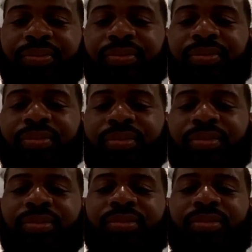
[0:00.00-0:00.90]

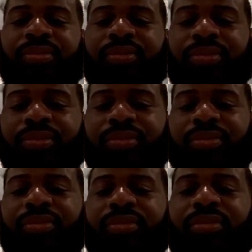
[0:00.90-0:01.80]

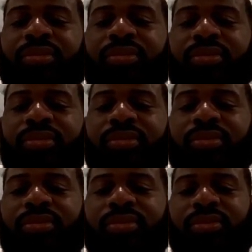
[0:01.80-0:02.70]

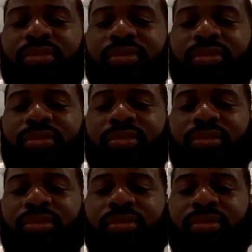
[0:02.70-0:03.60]

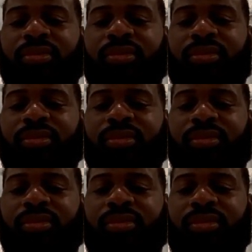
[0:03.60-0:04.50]

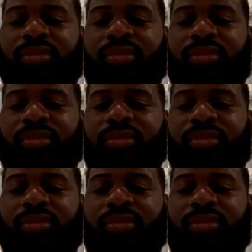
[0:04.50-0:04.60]
This person isn't speaking.